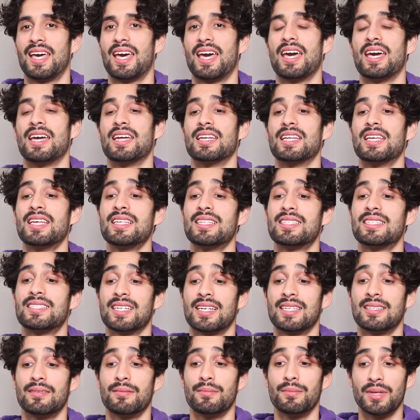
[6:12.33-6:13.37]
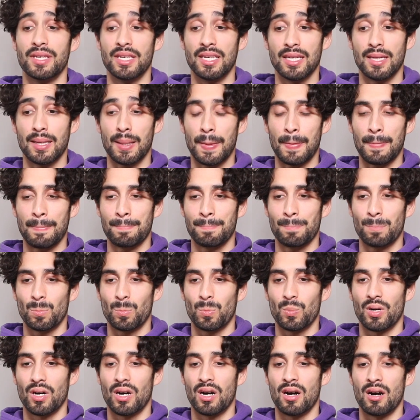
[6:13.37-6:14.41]
And he said to me,
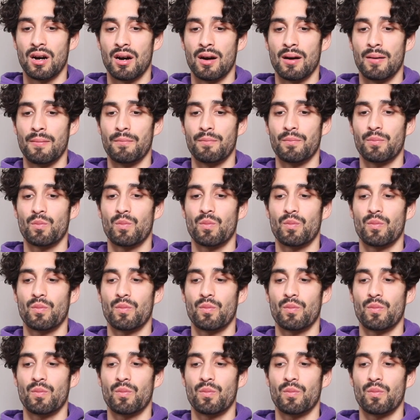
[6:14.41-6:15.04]
um,